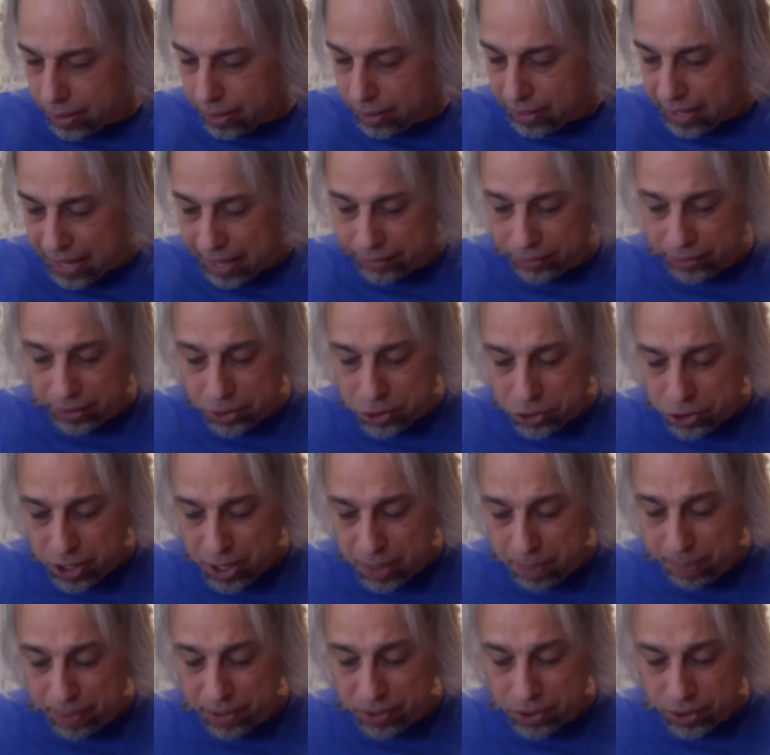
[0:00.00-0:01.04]
that the
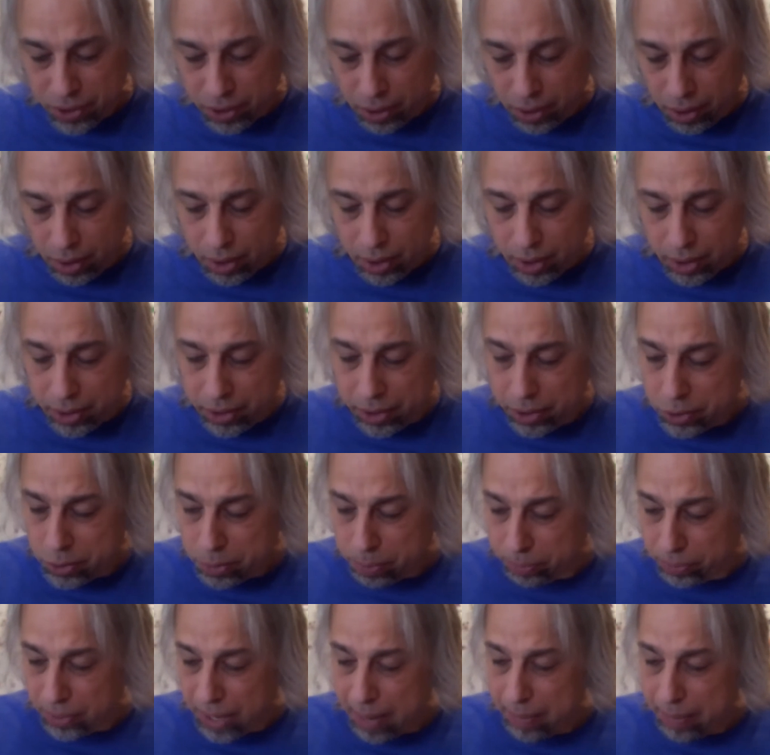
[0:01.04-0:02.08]
cheapest card is
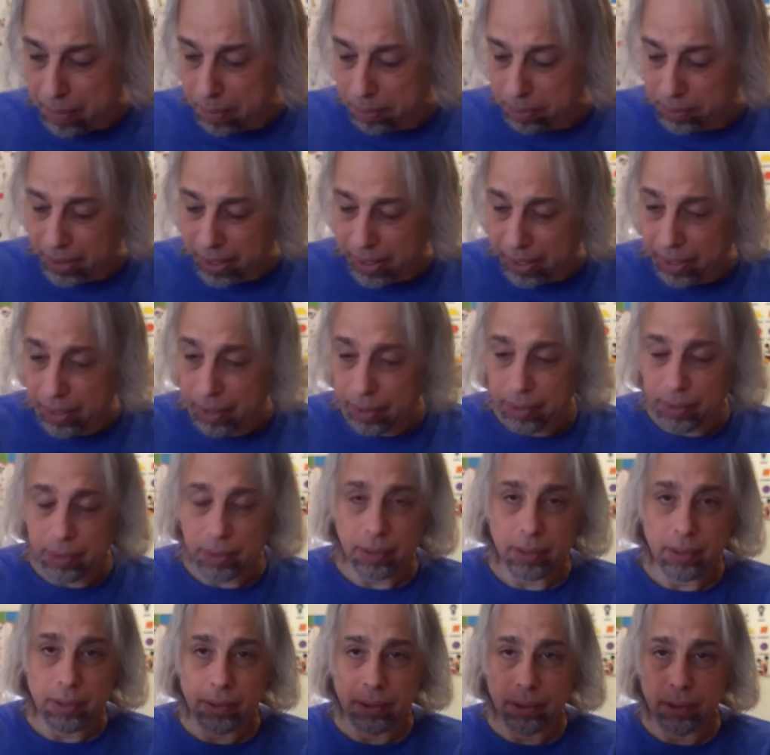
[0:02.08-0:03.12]
probably
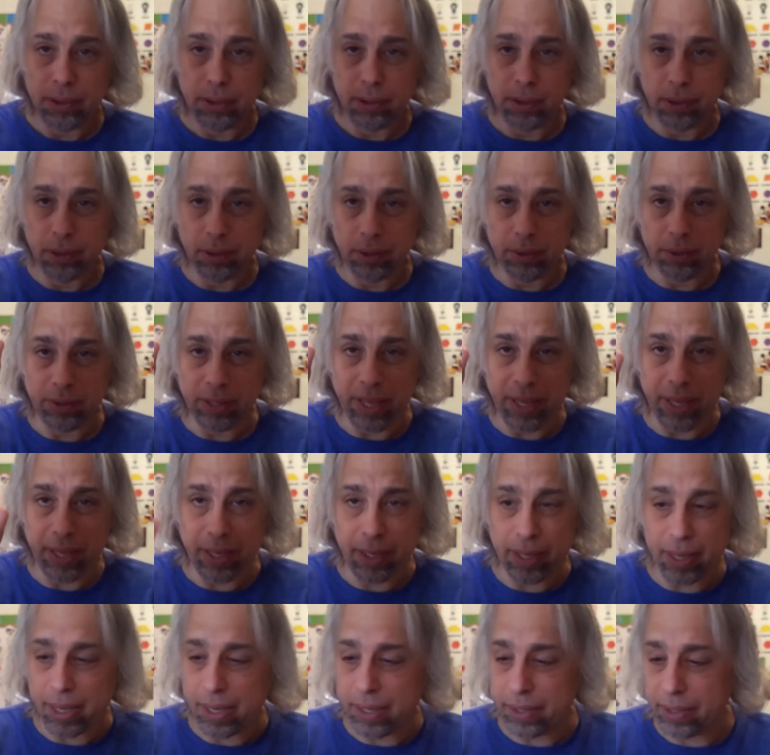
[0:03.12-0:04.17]

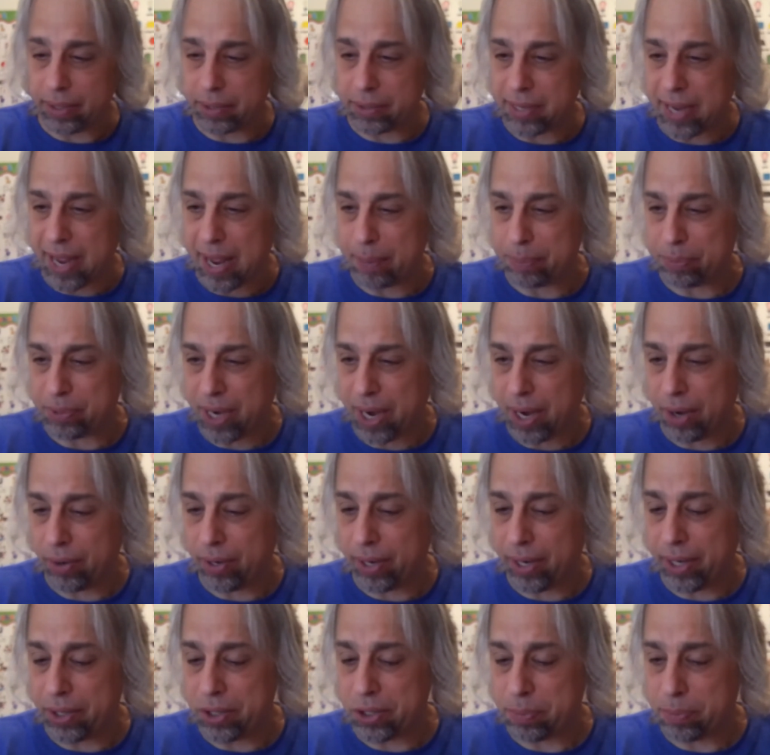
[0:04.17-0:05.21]
the Topps
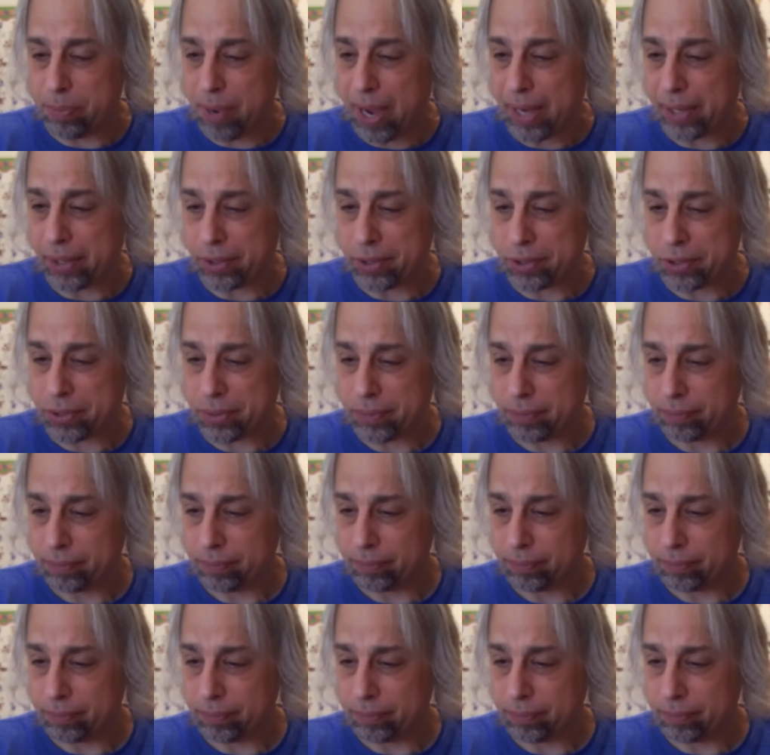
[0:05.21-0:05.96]
Heritage Minors.